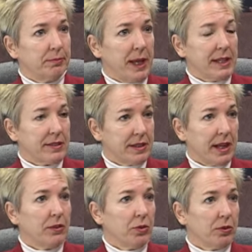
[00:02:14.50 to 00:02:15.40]
Penn
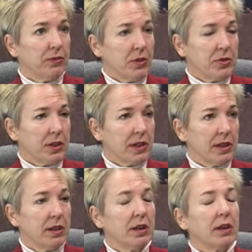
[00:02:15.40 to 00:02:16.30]
State University,
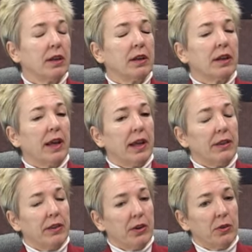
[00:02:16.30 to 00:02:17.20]

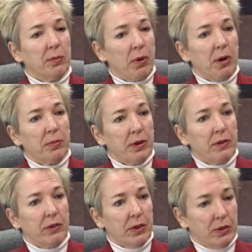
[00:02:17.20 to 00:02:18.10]
and their
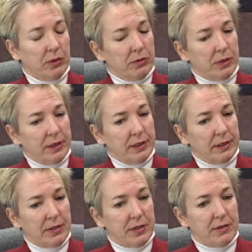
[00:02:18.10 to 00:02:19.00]
department,
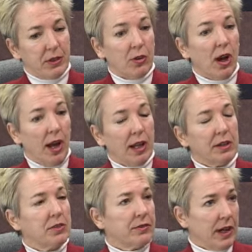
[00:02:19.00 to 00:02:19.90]
their
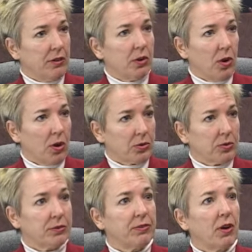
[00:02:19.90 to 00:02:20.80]
College of
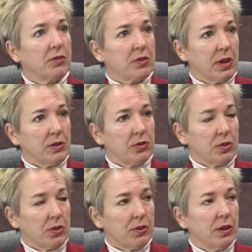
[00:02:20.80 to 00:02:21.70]
Agriculture falls
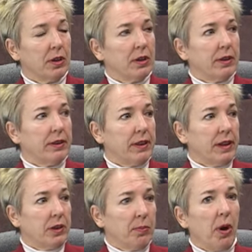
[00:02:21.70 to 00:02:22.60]
under
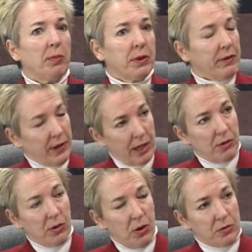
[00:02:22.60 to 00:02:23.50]
the Department of
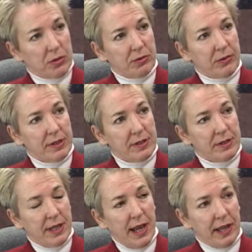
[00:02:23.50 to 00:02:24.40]
Agriculture for the
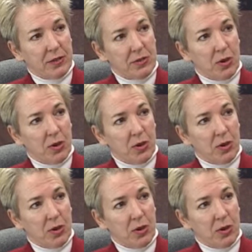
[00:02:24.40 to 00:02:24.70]
state.